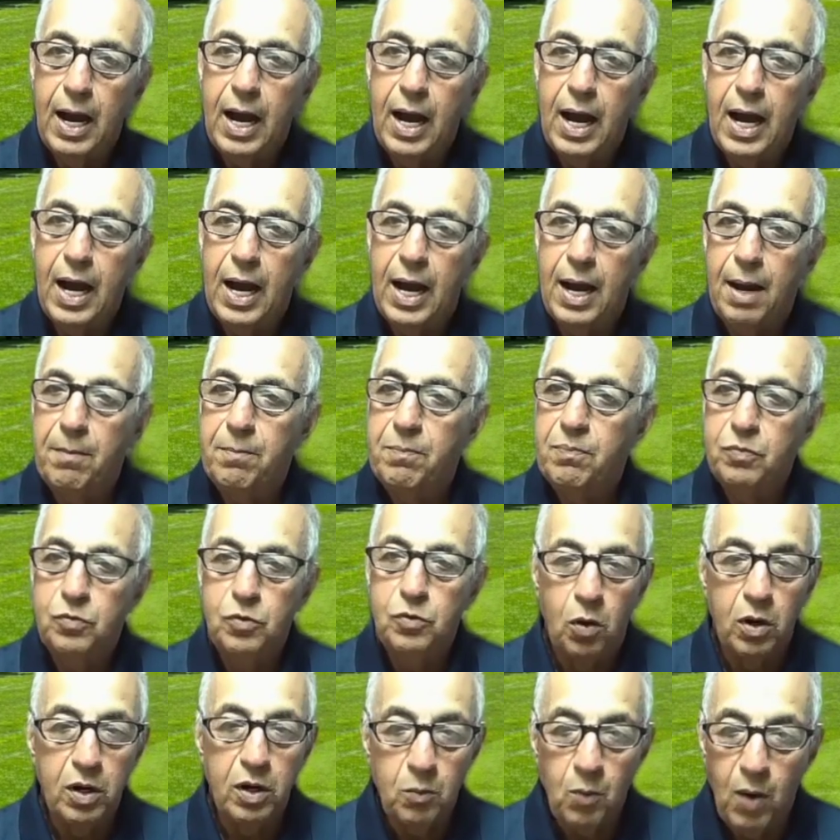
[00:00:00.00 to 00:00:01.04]
Um,
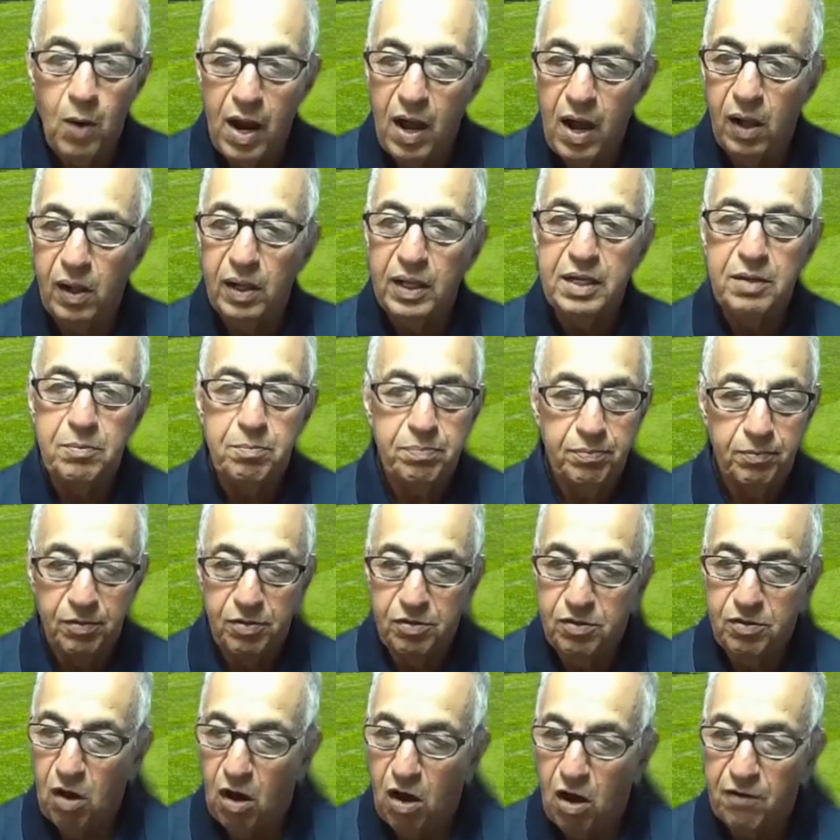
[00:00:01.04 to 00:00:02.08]
doing well. He
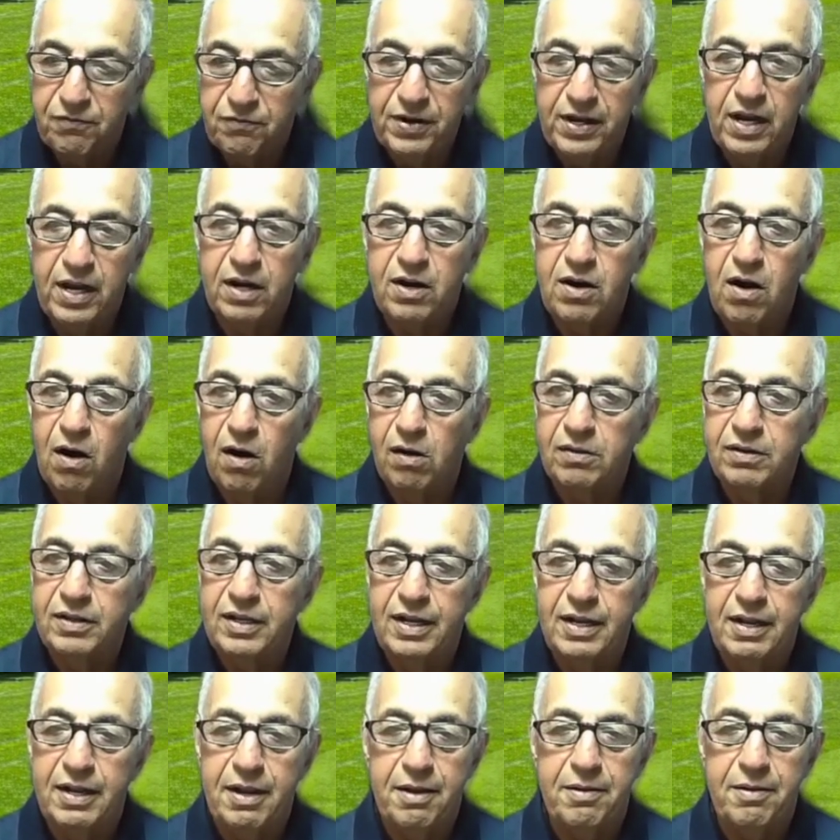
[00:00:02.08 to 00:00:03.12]
was golfing in
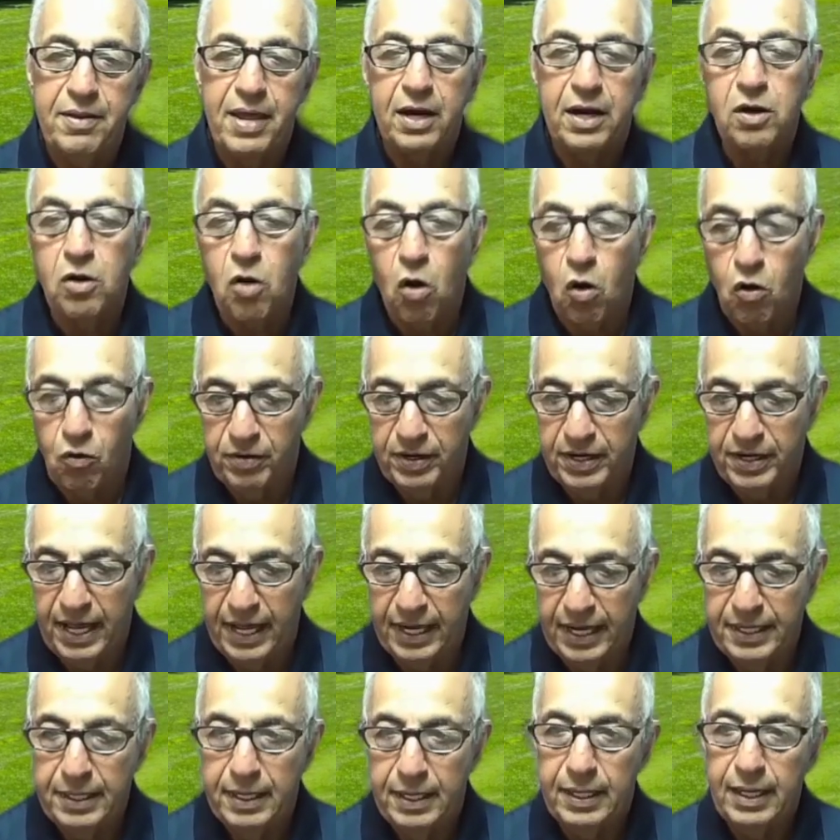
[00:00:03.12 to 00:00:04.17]
Carleton, and then COVID
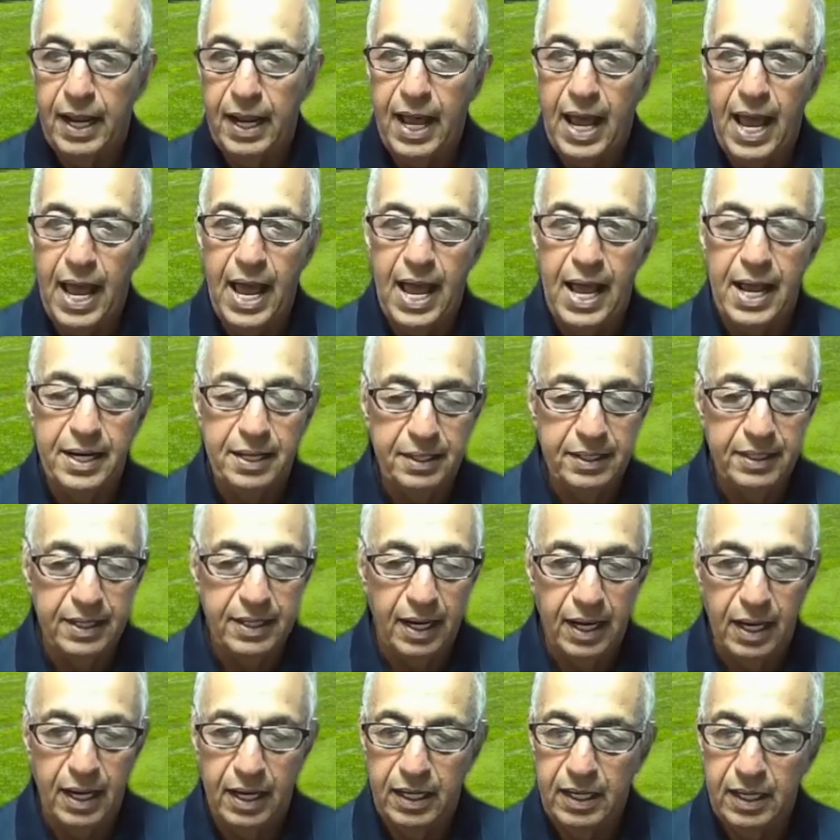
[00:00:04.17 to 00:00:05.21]
hit. And
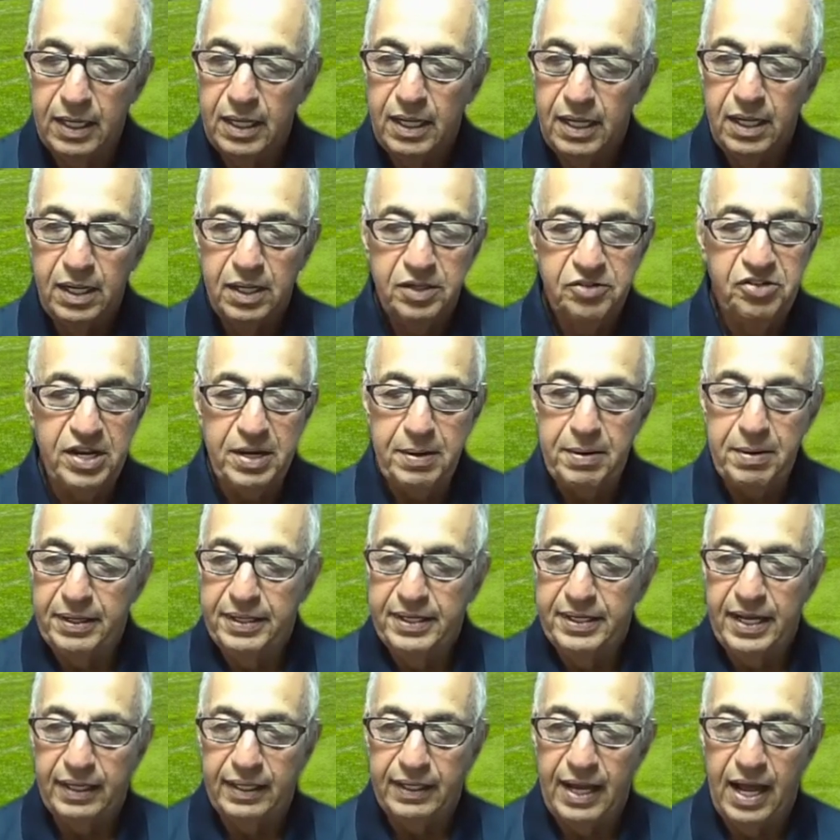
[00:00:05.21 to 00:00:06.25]
uh, gee,
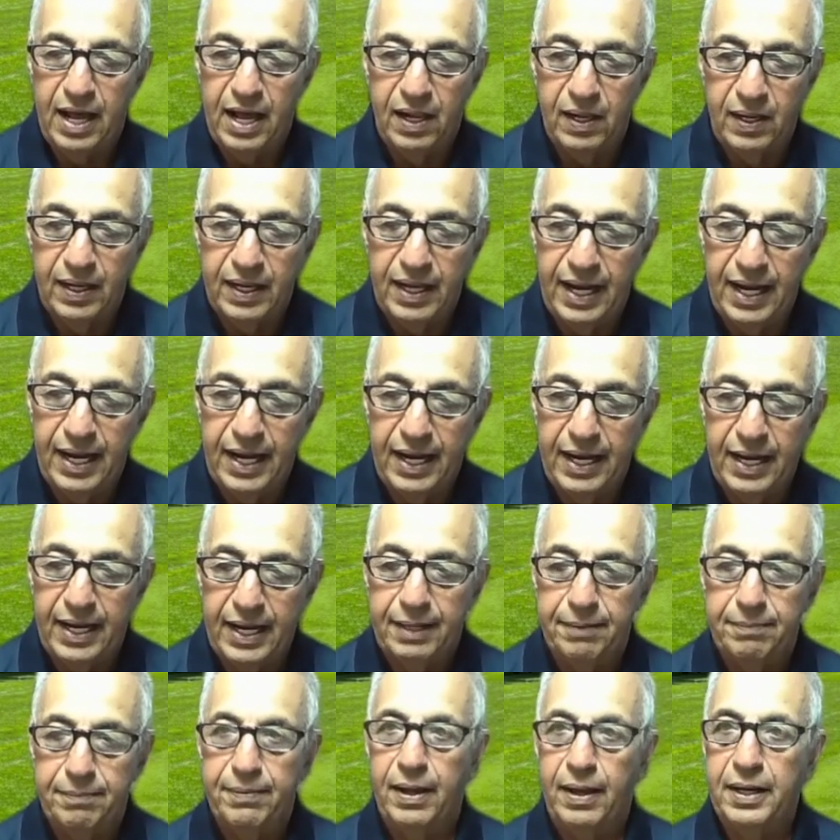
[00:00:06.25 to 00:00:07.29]
Talal,
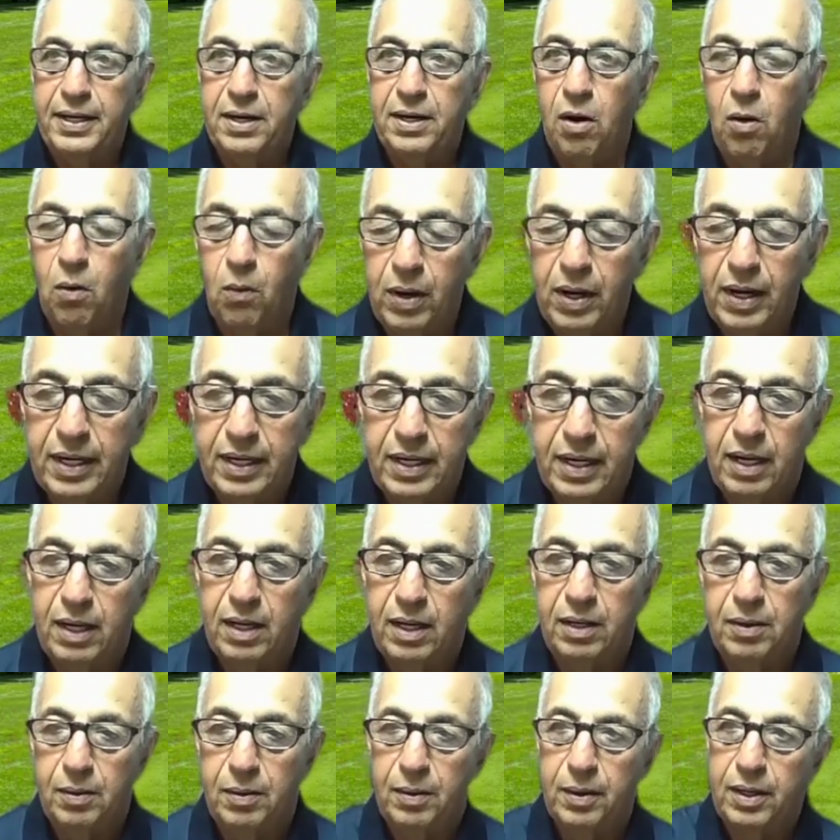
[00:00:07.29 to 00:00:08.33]
uh, you know,
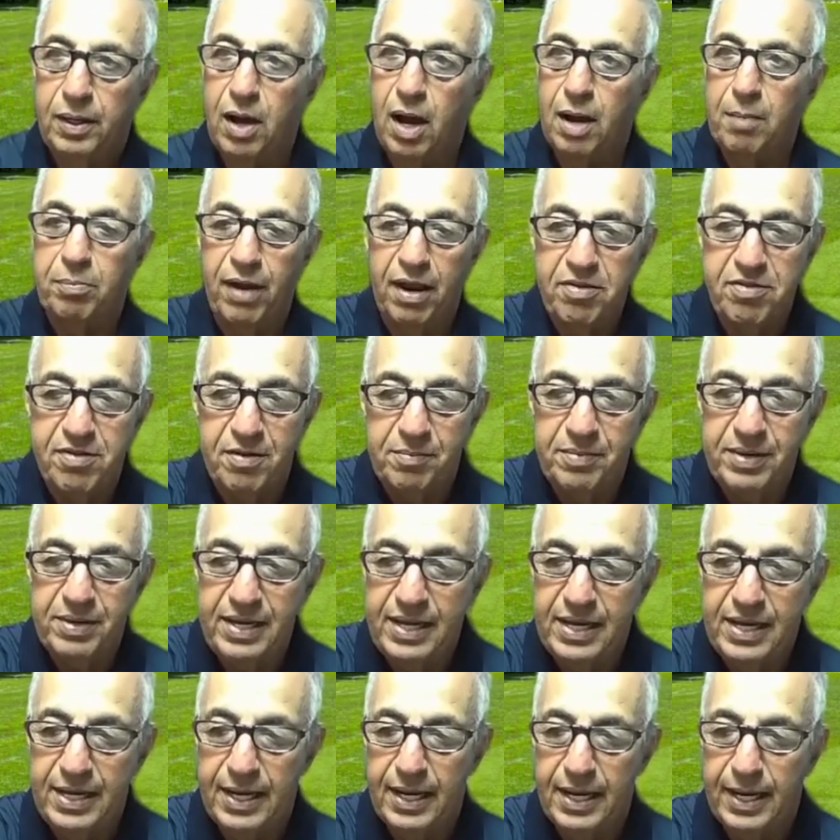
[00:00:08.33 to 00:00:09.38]
God bless him.
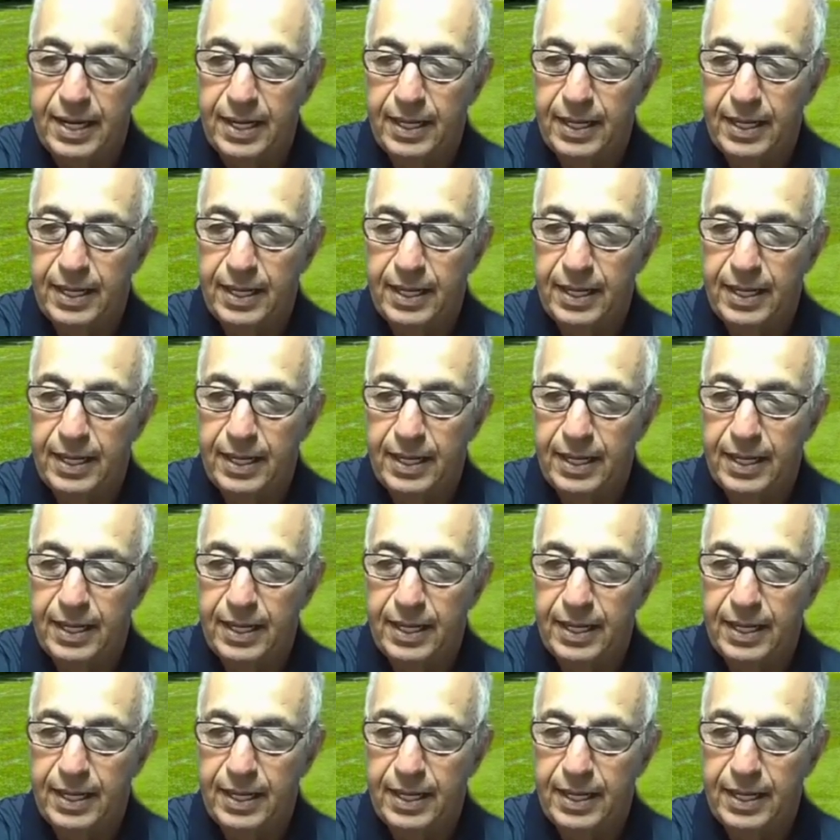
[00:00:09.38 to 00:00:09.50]
He